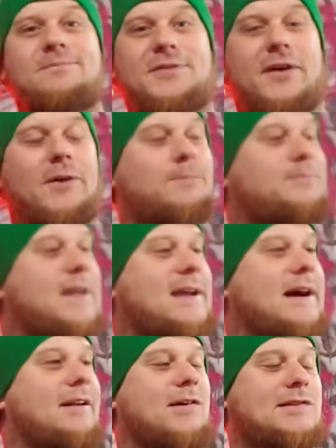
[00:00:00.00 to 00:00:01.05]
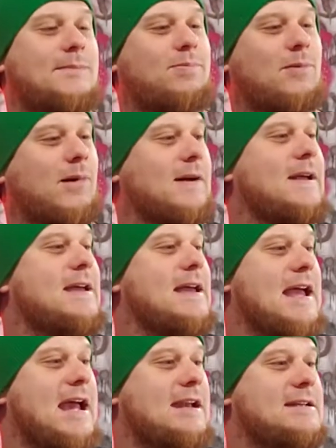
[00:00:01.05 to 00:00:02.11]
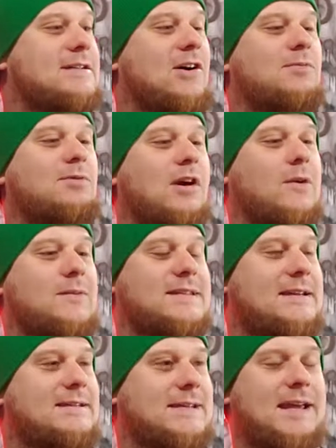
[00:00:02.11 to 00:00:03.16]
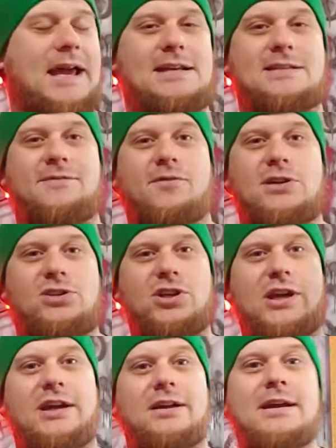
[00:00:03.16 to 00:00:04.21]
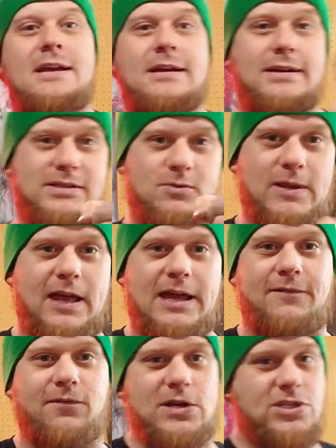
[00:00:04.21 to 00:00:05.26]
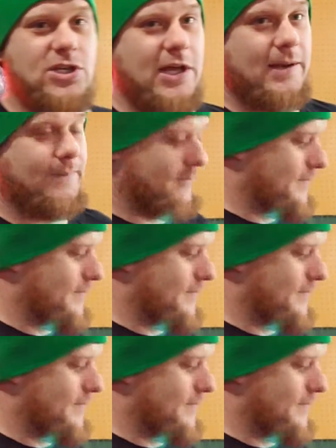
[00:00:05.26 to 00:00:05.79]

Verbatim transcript: So they got our support. Annie's homegrown. Send us a case of free shit because we like free shit.